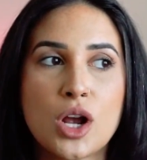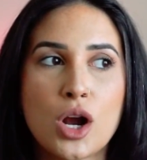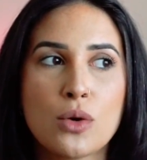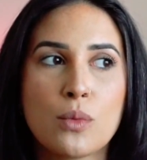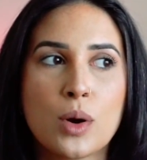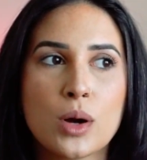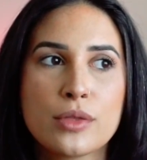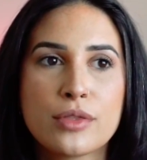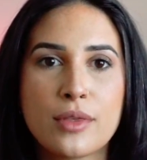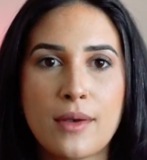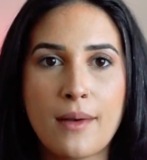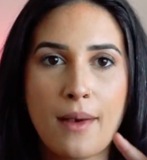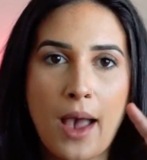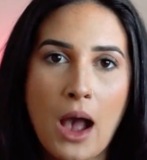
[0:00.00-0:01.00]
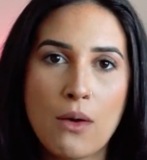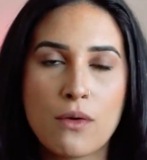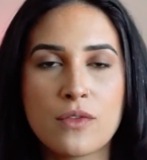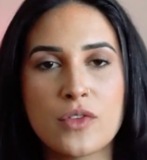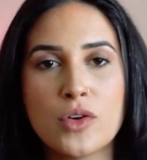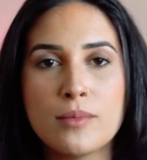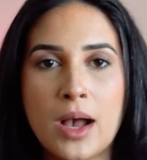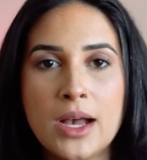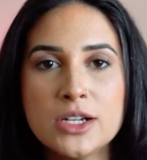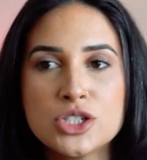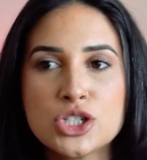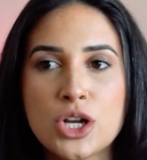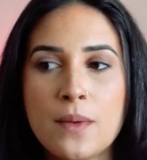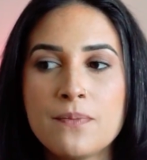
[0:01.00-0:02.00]
are worth however
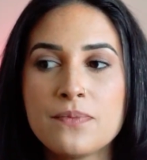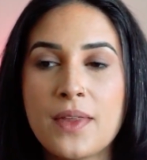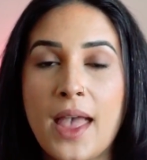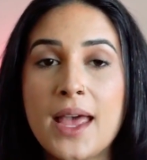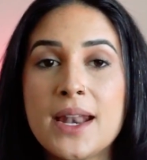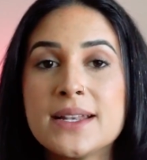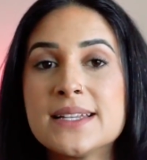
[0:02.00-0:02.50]
much, and